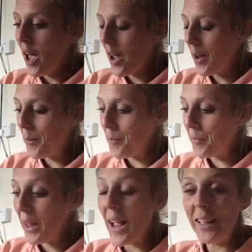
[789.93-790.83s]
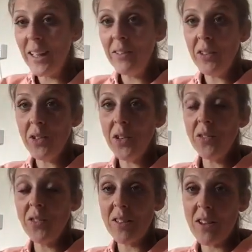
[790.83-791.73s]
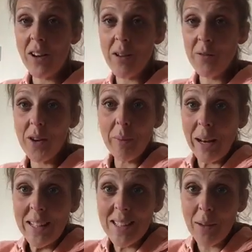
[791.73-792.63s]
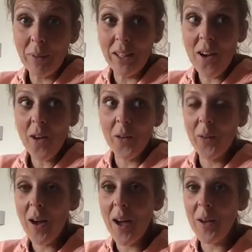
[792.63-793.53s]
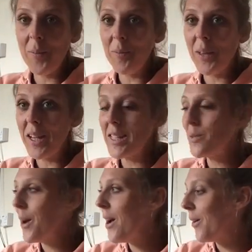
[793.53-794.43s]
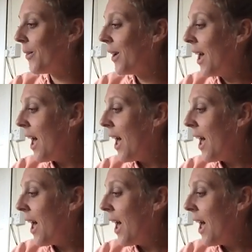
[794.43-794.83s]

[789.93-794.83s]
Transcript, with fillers: um, and if you do sign up for it please let me know um, as well